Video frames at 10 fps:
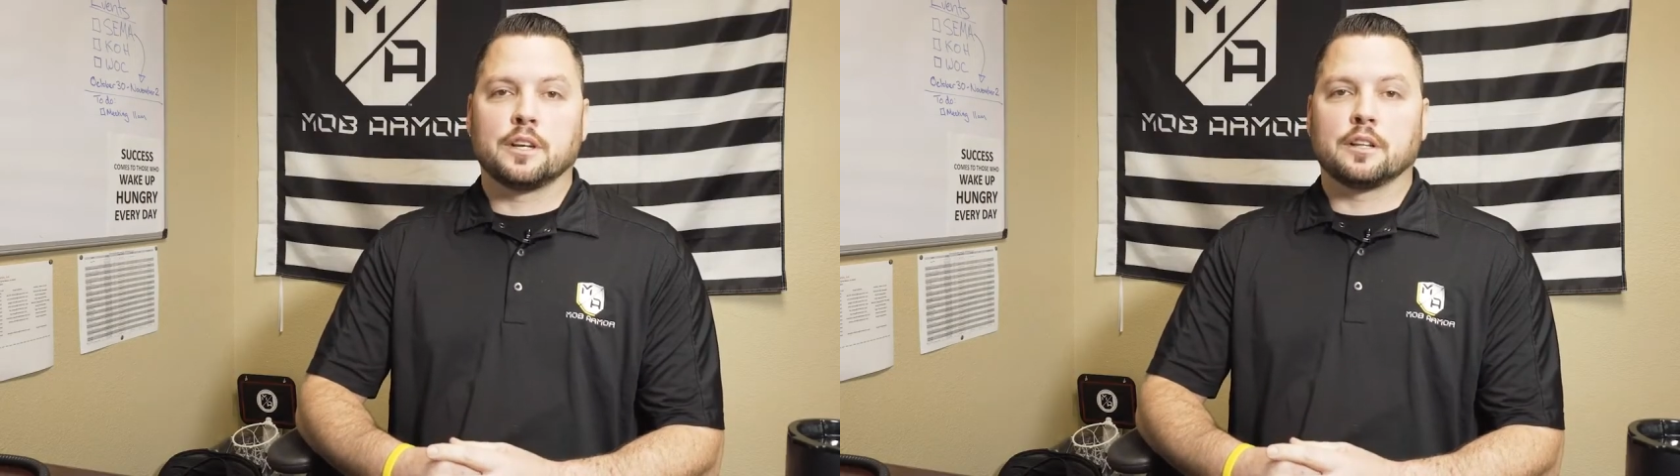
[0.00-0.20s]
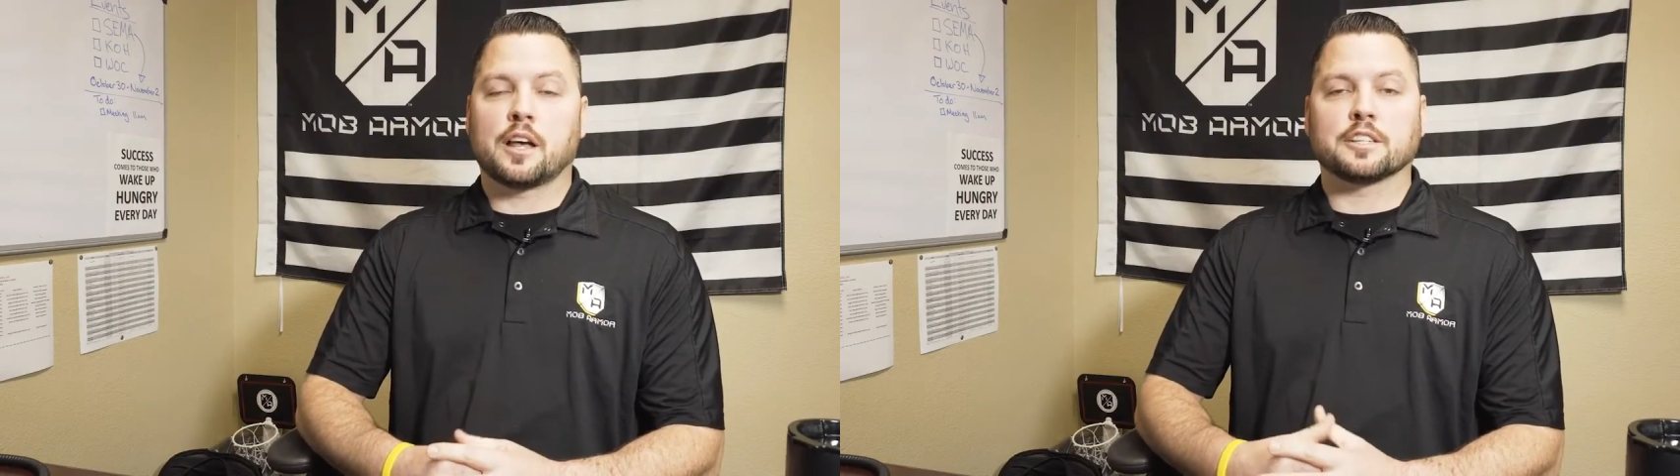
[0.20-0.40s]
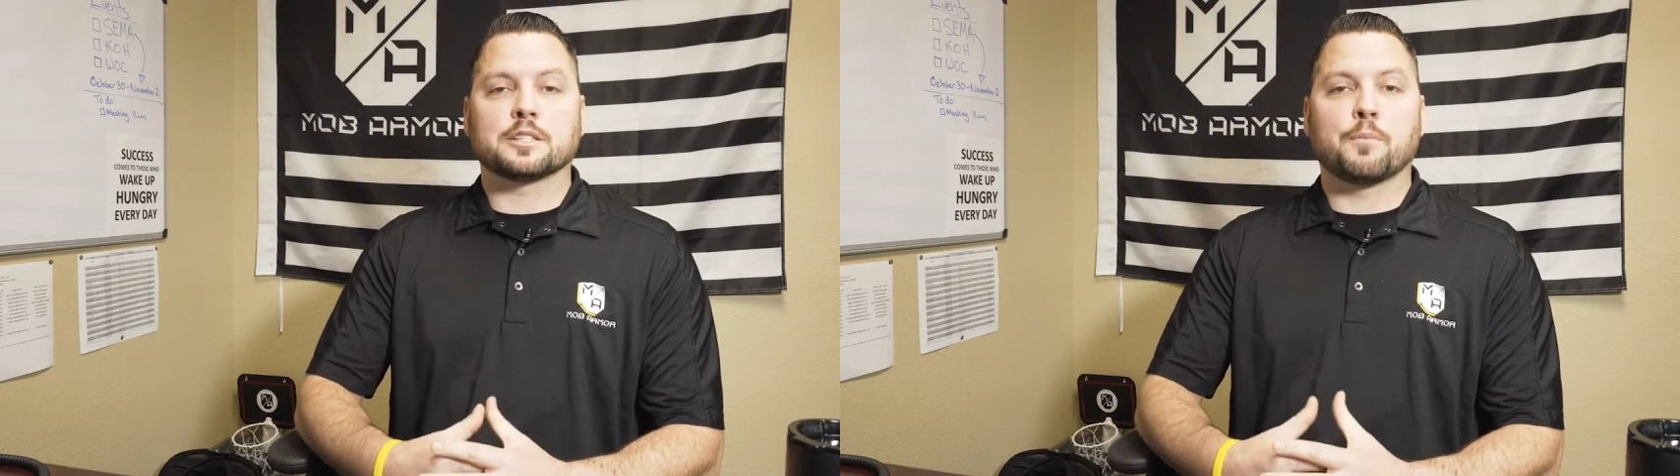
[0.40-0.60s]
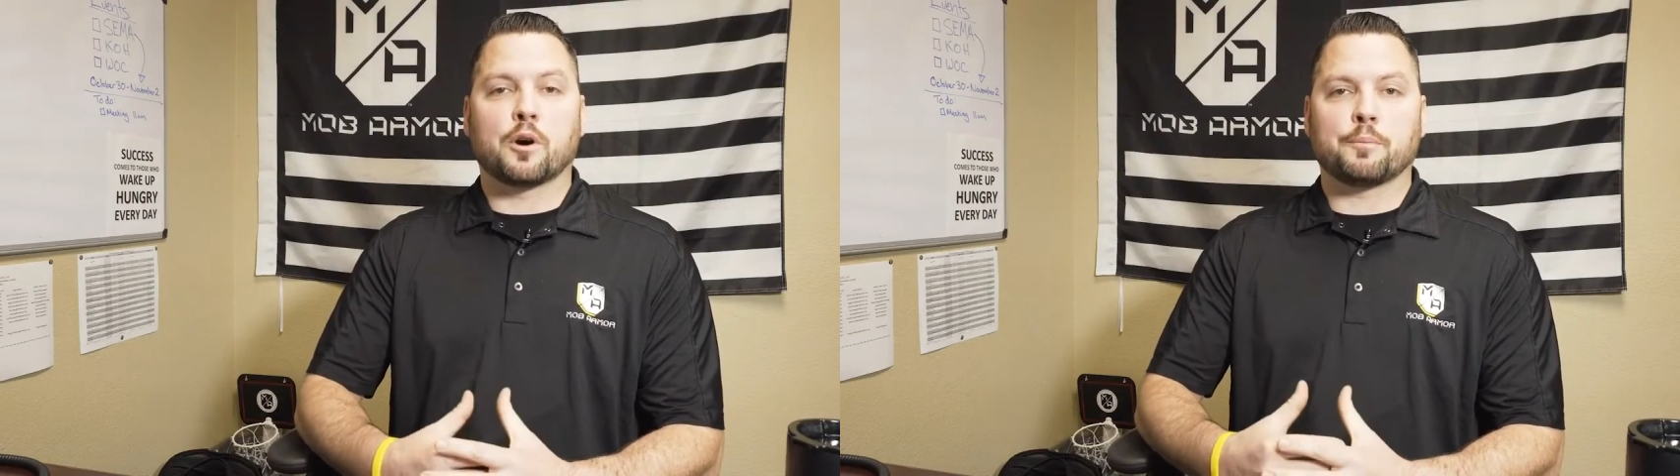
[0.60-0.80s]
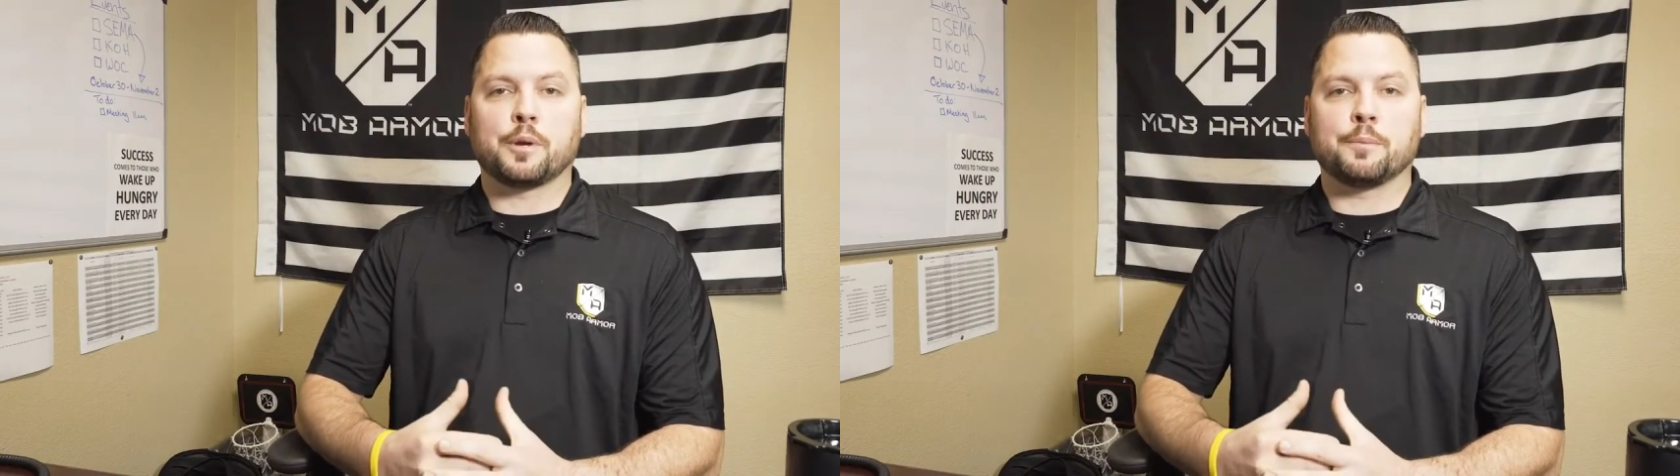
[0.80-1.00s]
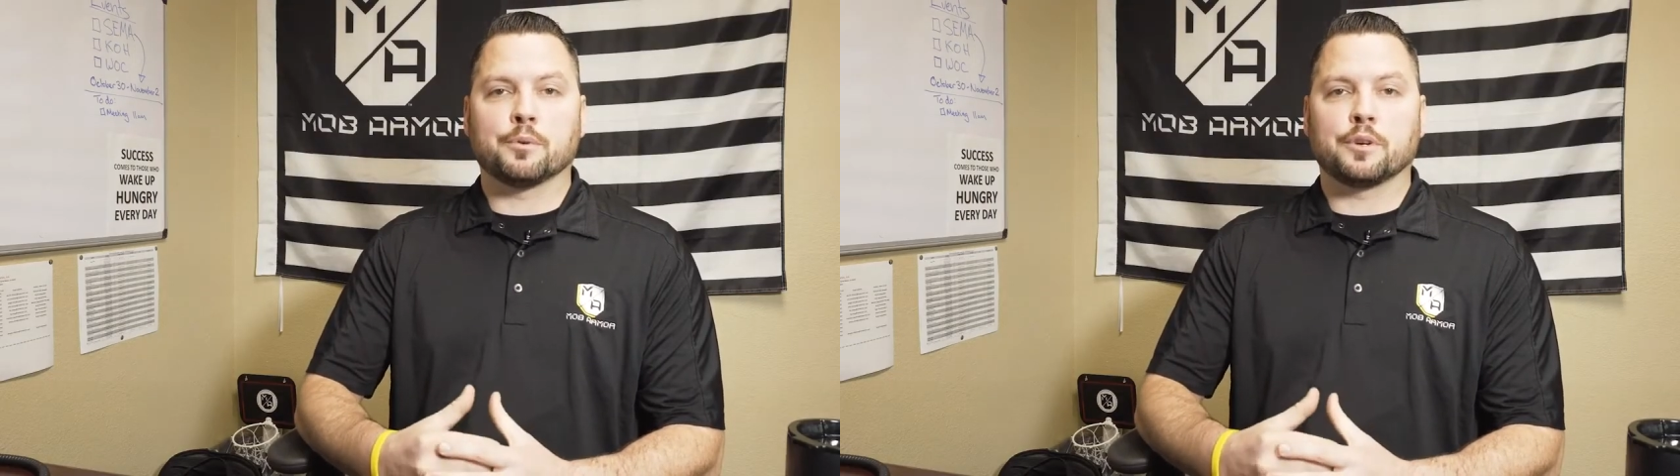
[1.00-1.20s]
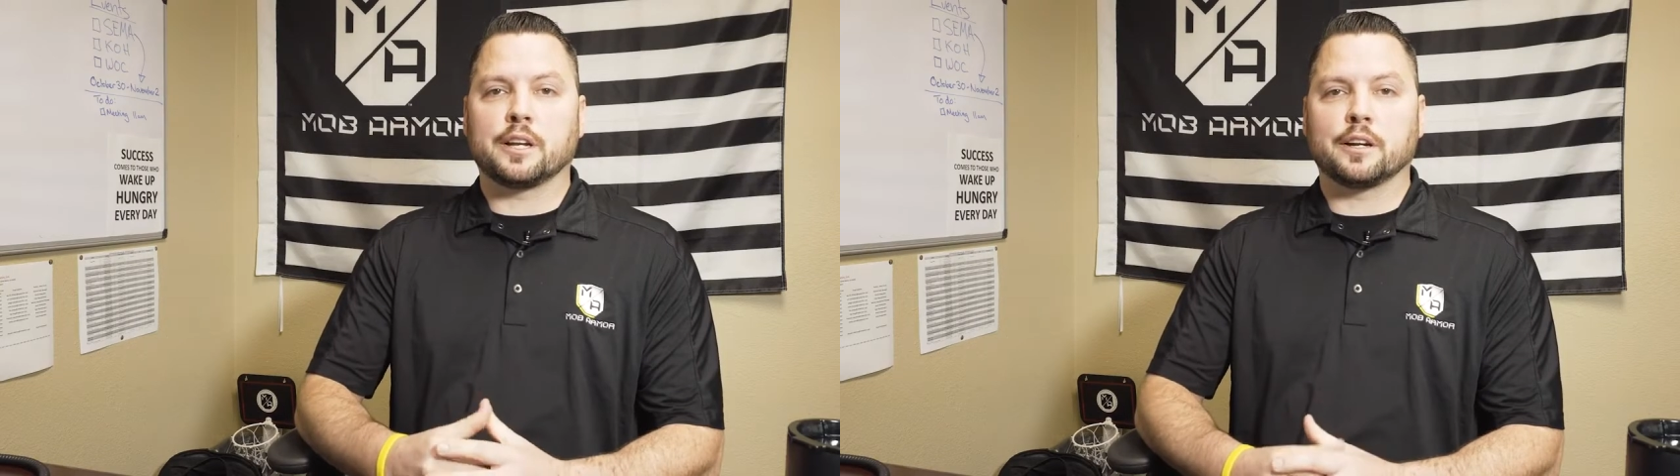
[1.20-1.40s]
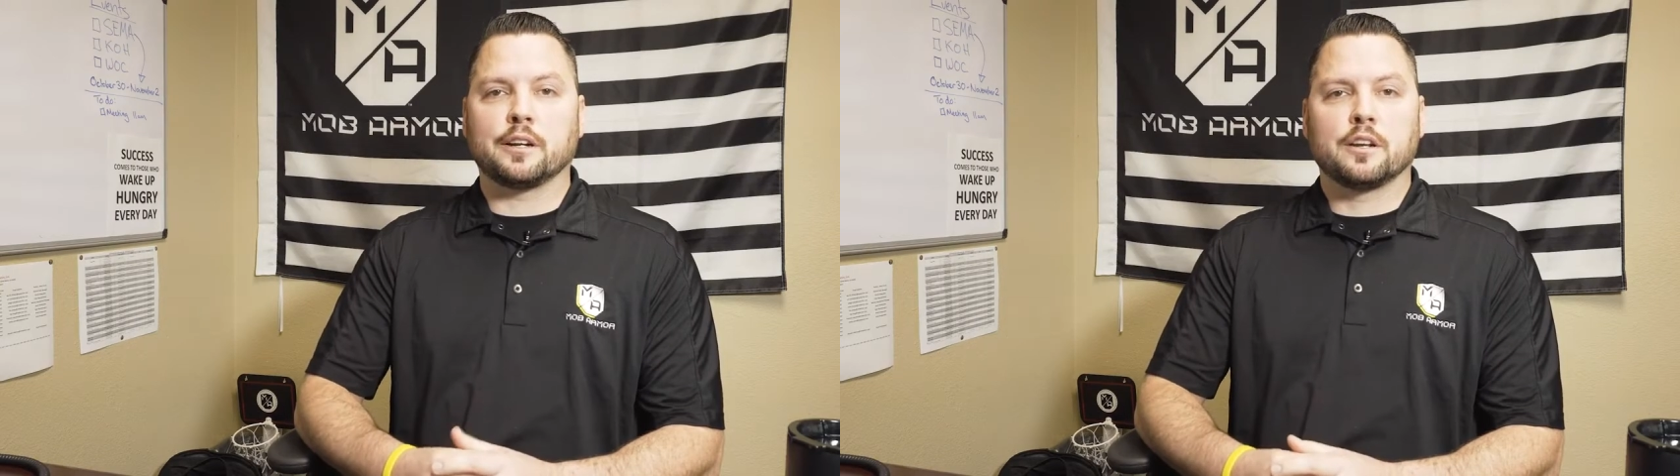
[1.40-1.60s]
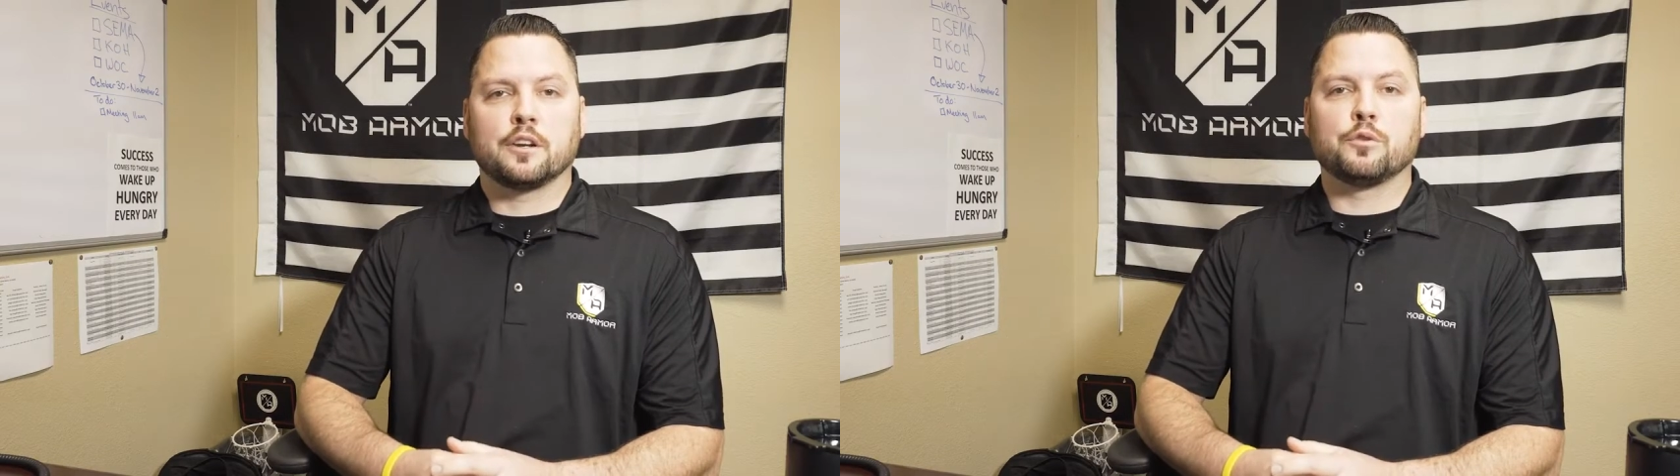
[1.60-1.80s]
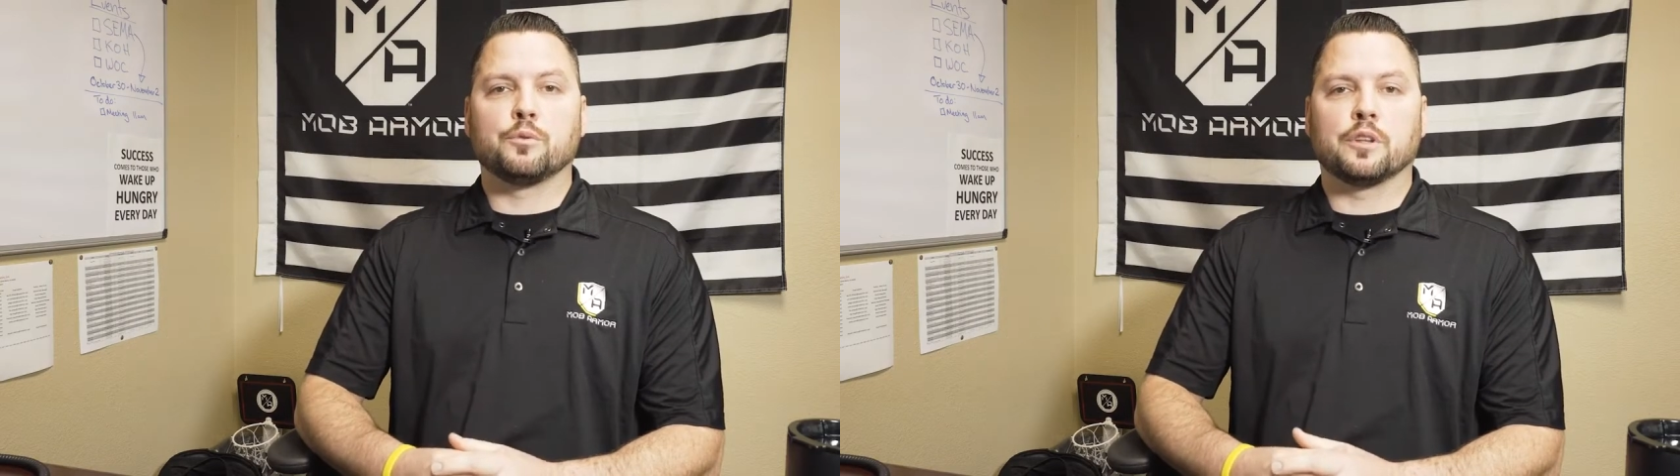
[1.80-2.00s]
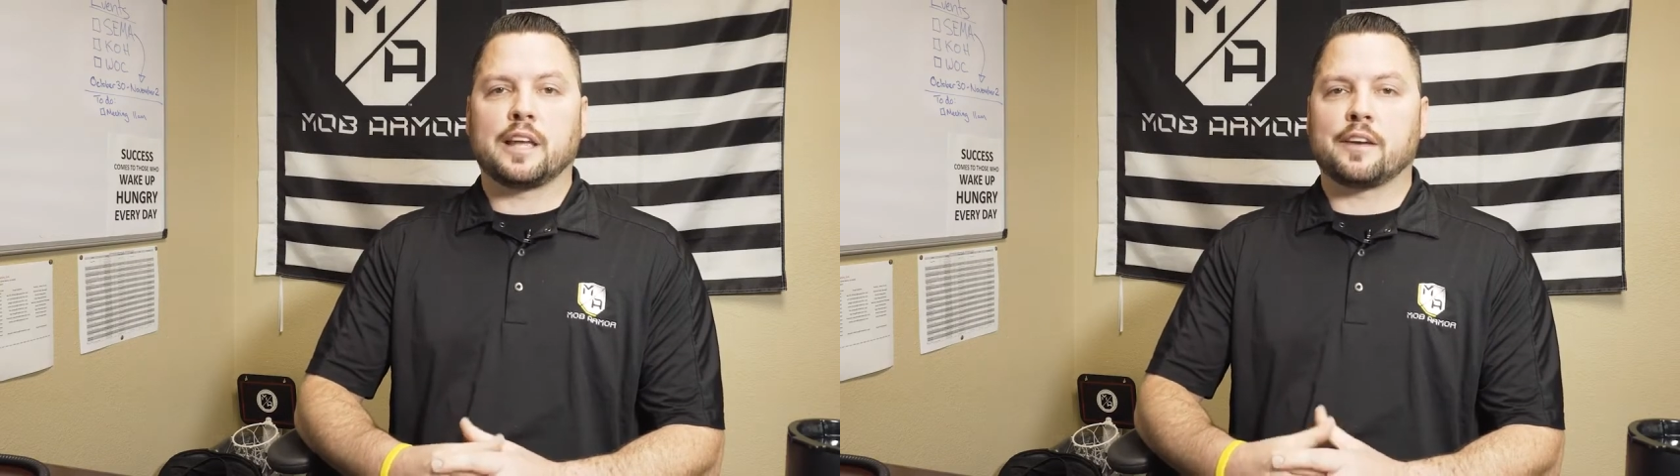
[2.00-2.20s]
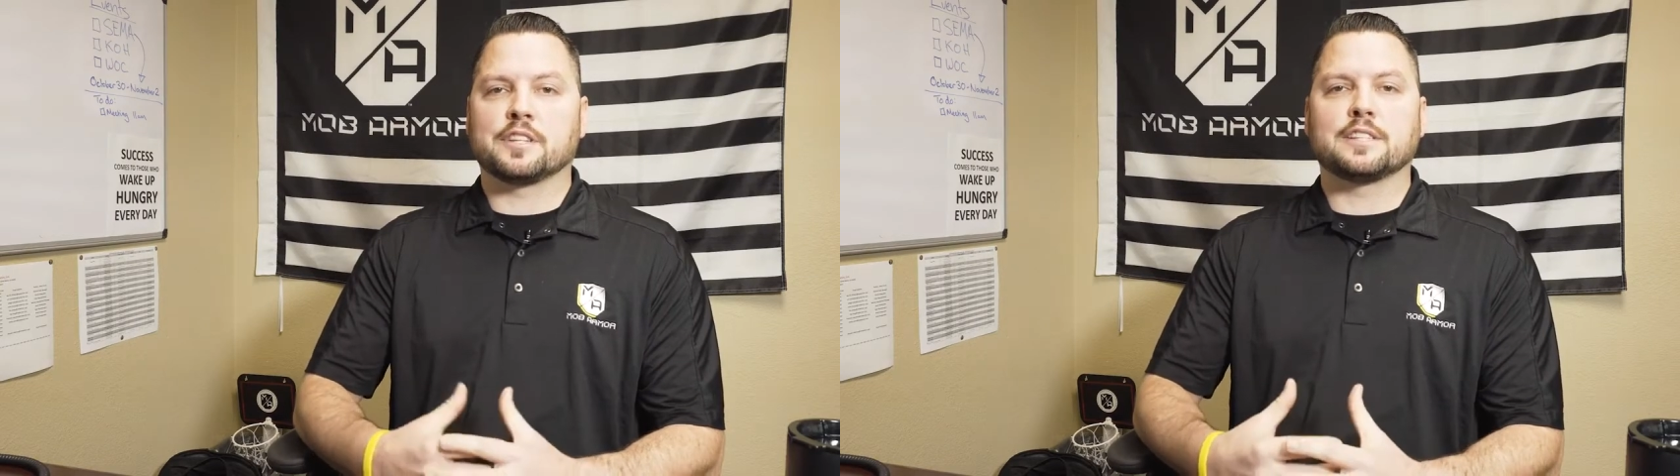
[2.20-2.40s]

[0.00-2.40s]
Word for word: a lot of smart people here who really have the